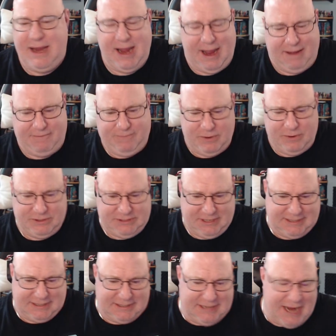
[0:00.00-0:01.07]
Forced
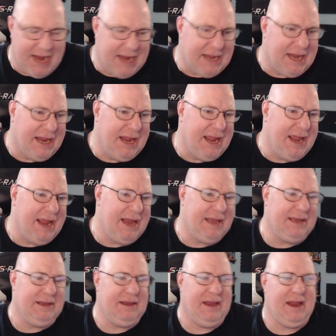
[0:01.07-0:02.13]
into taking it
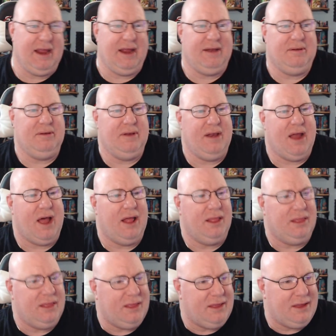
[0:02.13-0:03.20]
and not
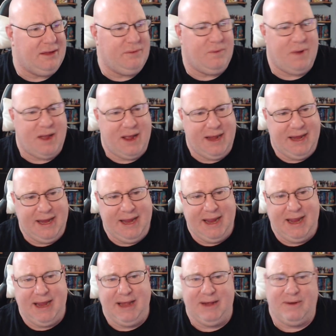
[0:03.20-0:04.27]
wanting
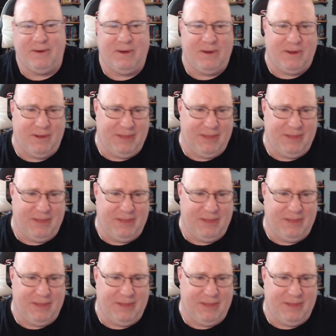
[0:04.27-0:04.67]
it and all